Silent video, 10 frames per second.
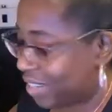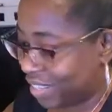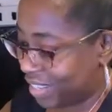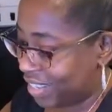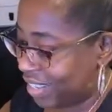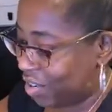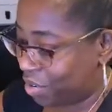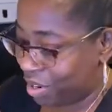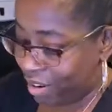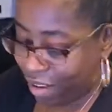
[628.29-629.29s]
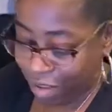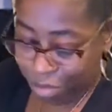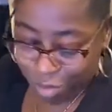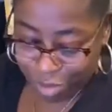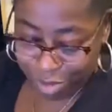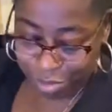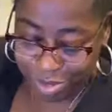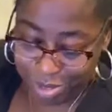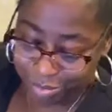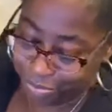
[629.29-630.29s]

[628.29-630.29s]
to get on here all morning, but